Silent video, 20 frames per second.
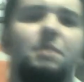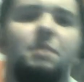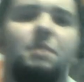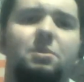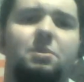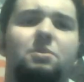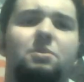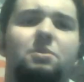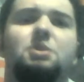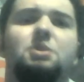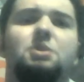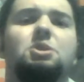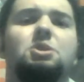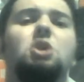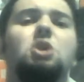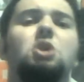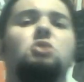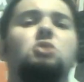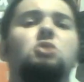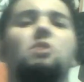
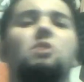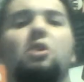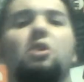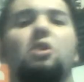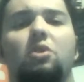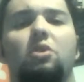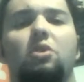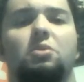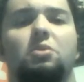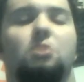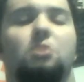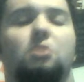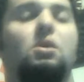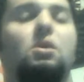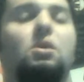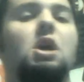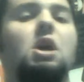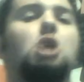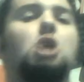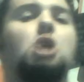sources you can go
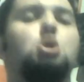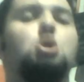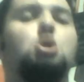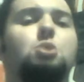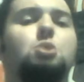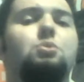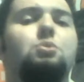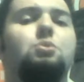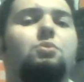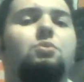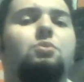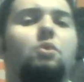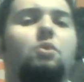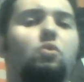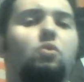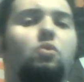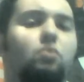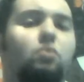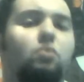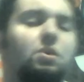to to
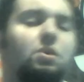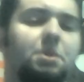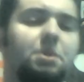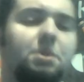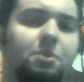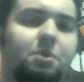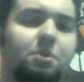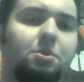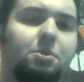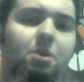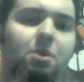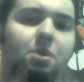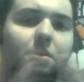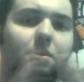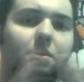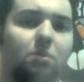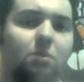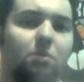research,